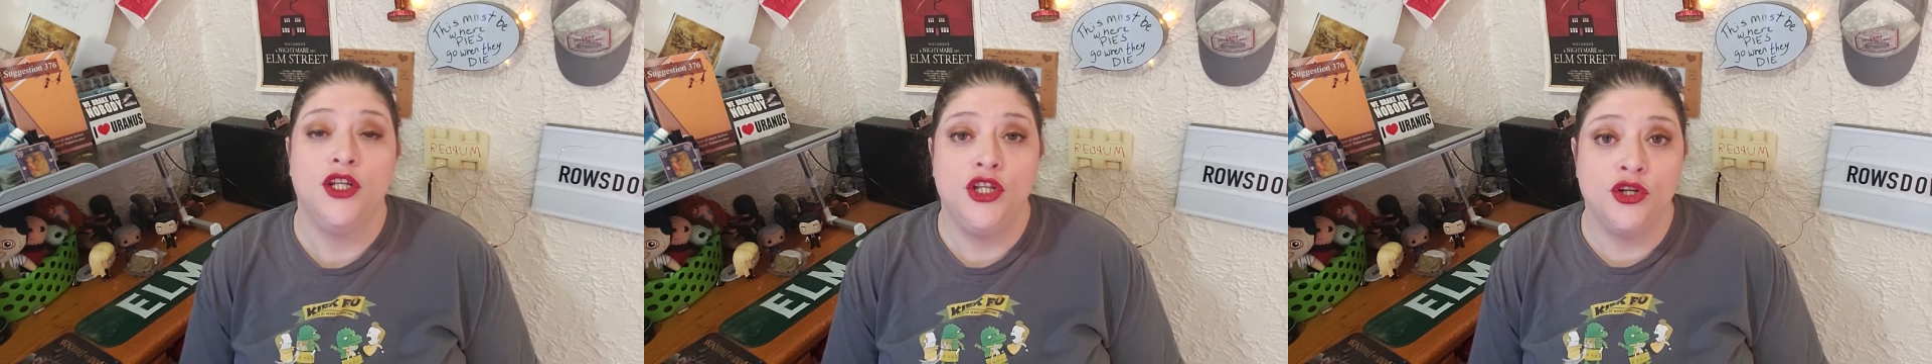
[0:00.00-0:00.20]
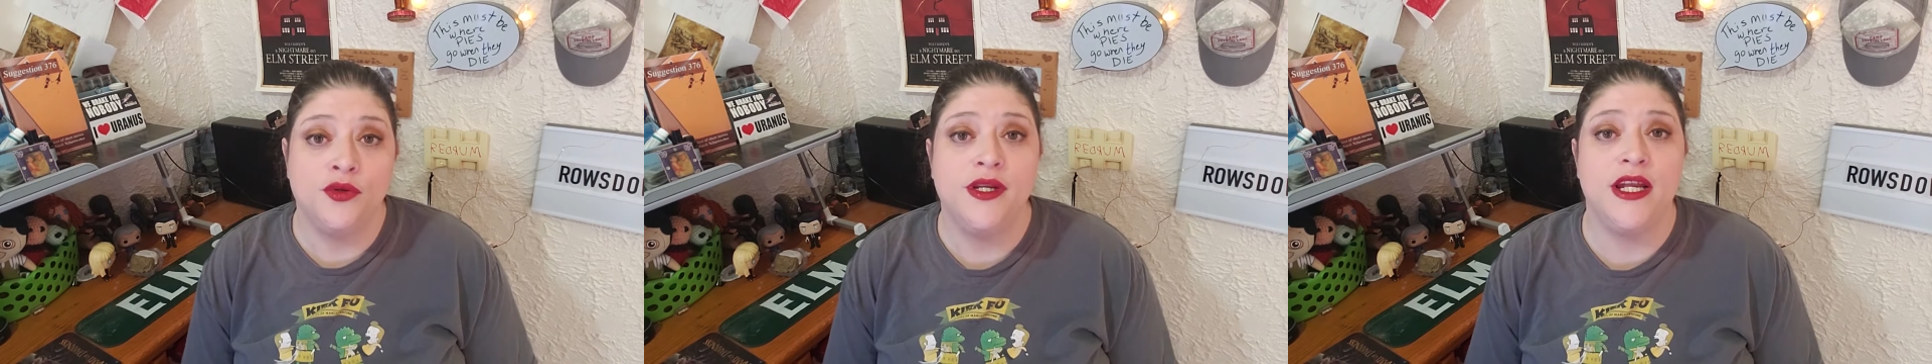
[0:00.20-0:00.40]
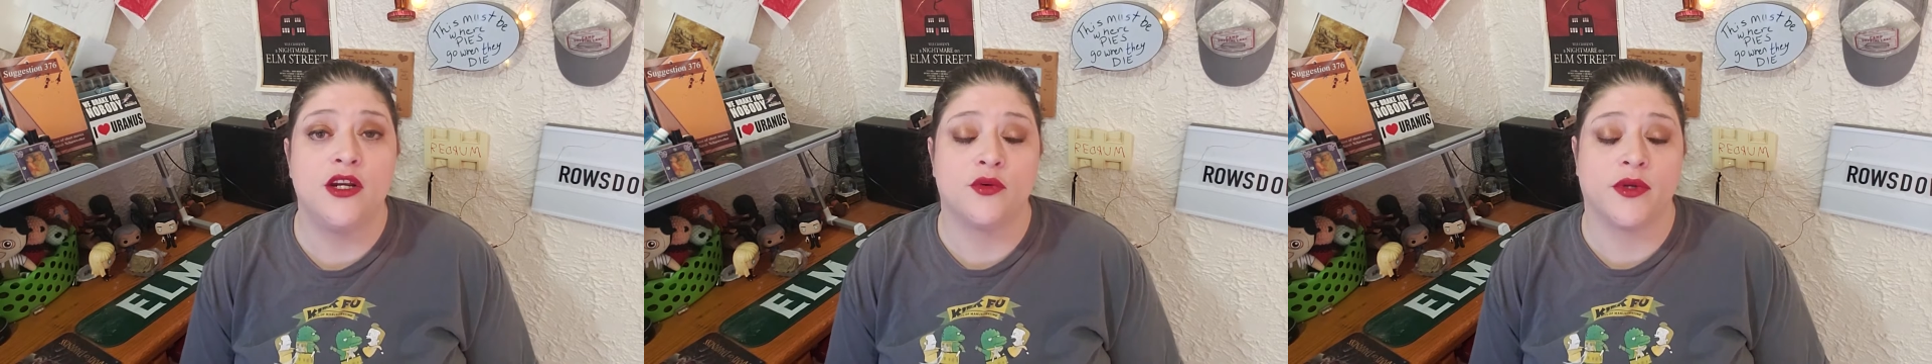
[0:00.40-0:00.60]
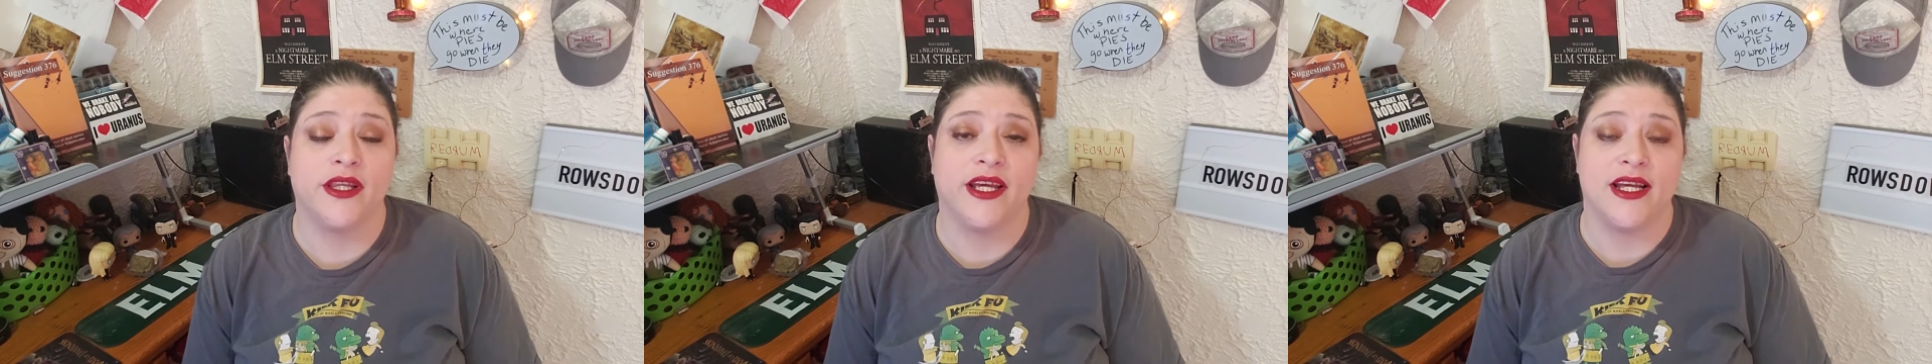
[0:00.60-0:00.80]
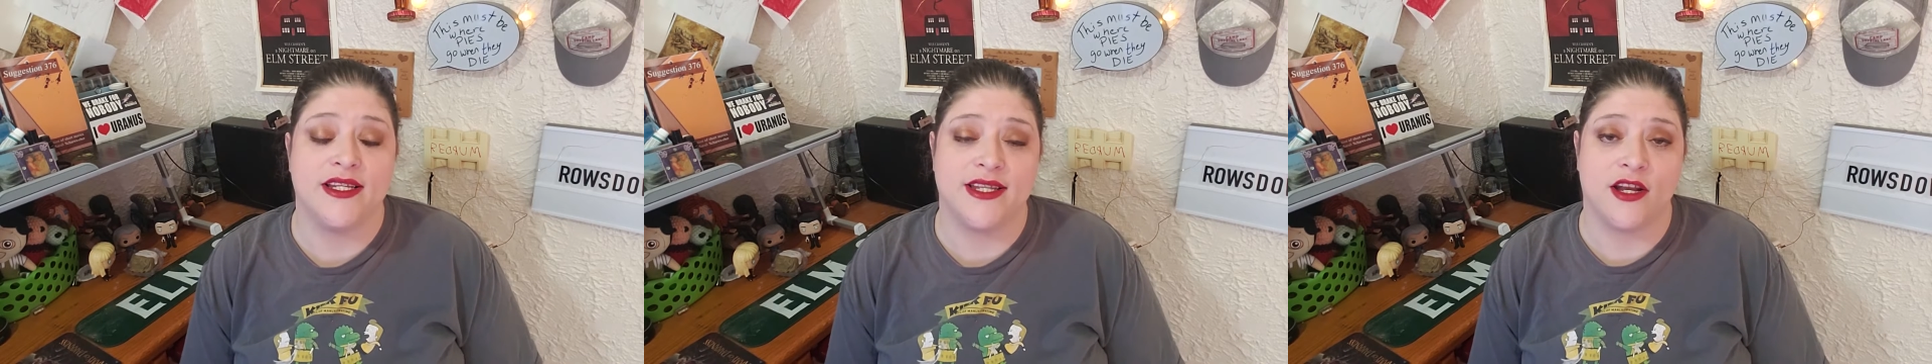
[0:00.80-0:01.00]
you need to
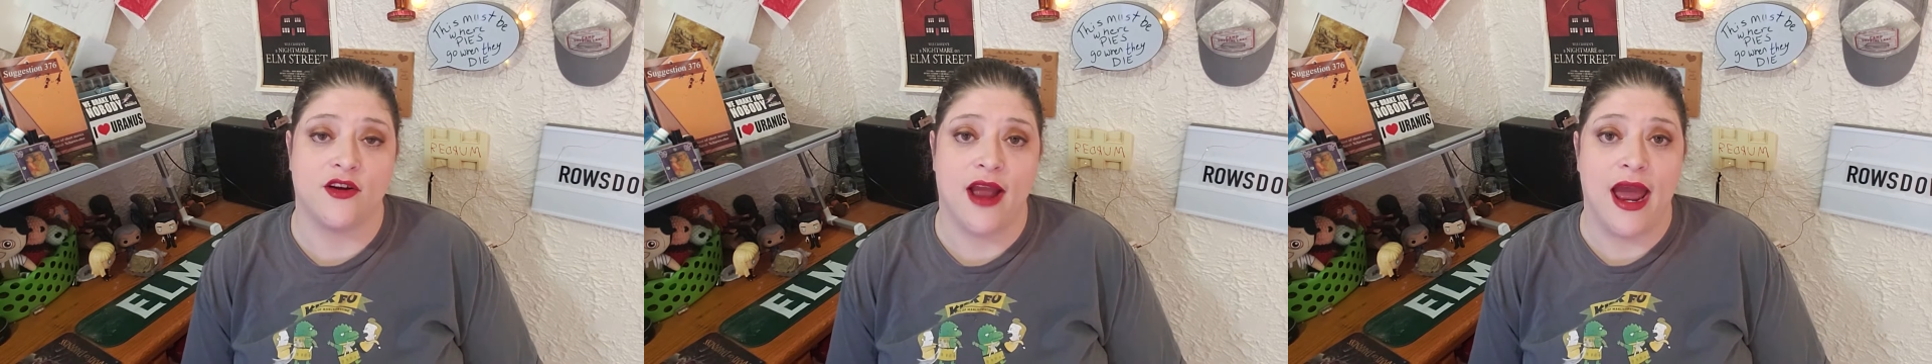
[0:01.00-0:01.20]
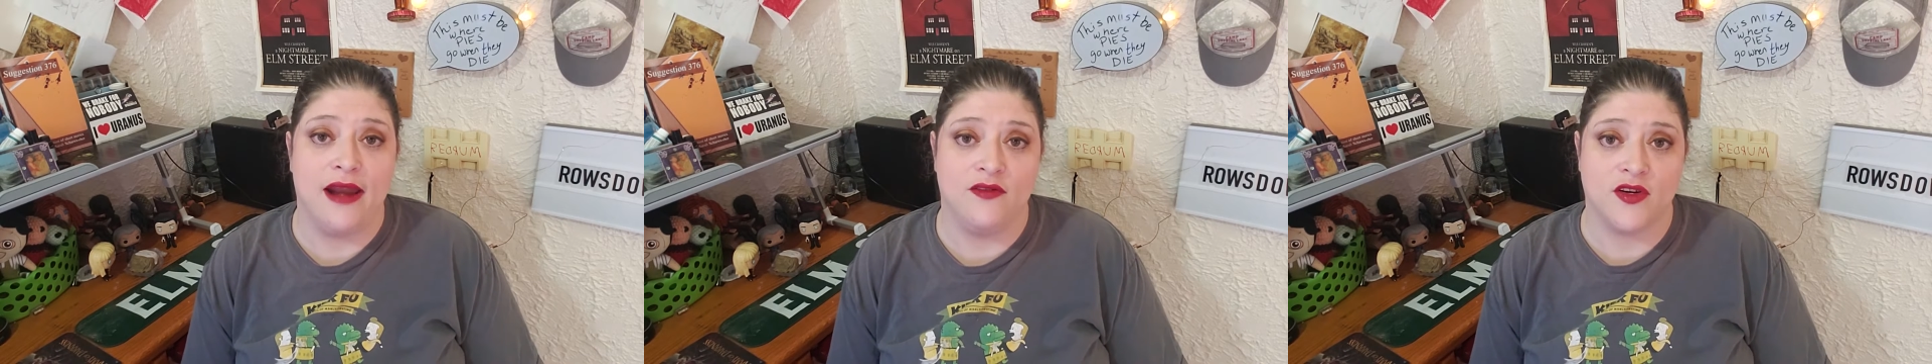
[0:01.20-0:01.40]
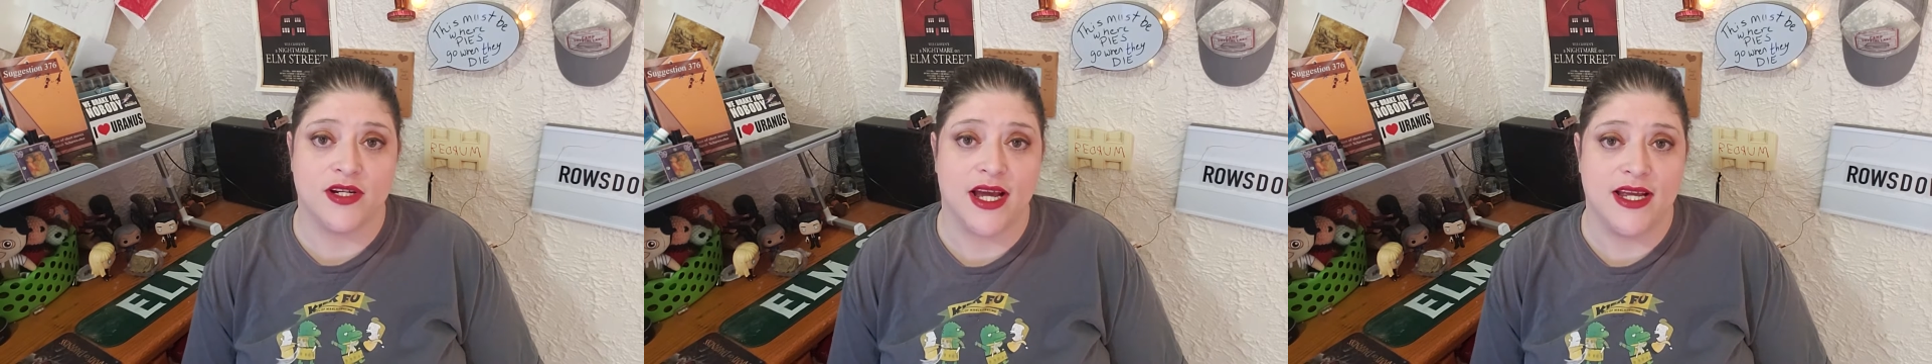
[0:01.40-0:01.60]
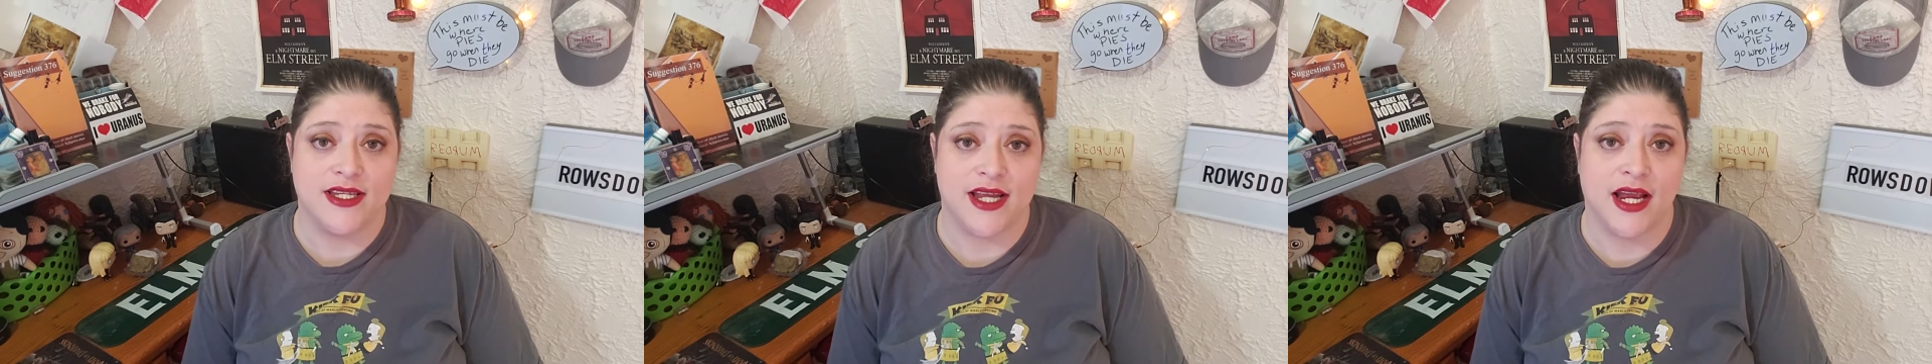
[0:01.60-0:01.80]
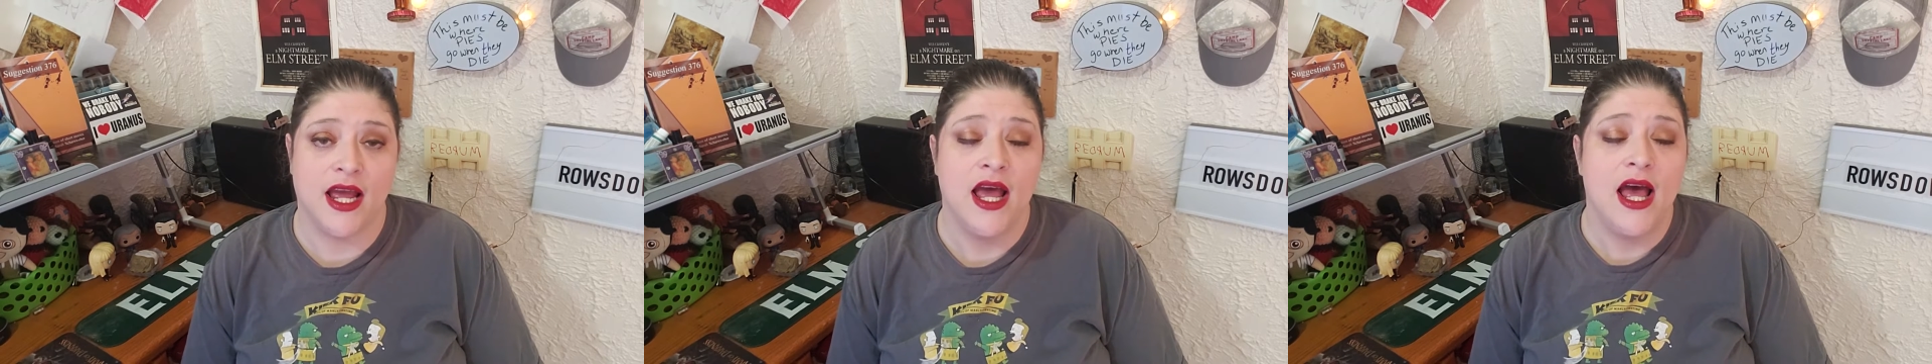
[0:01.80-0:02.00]
really consider
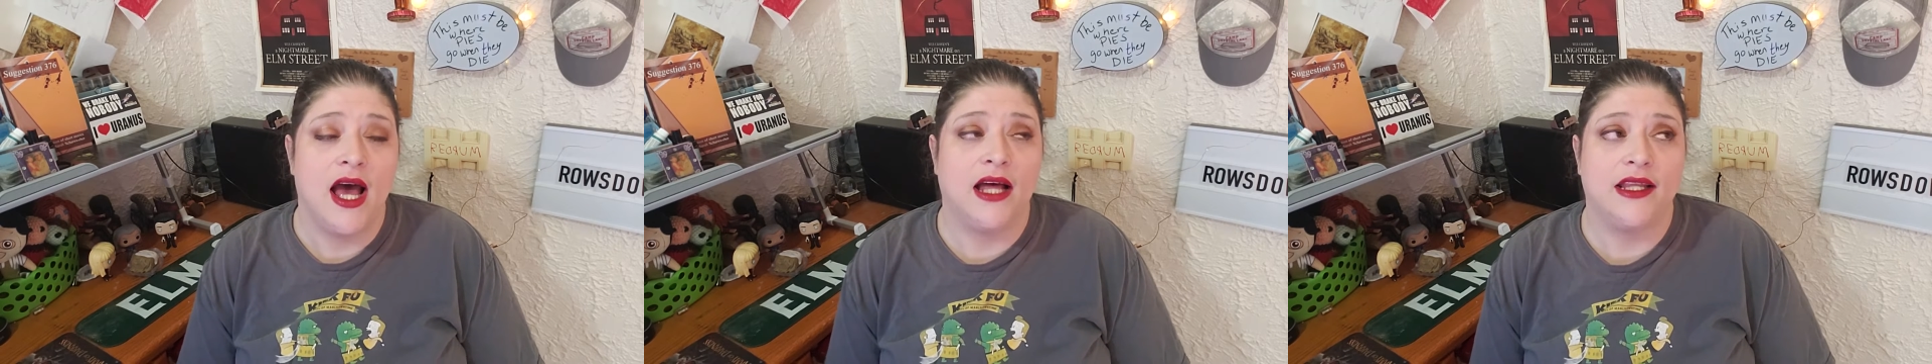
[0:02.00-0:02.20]
advertising.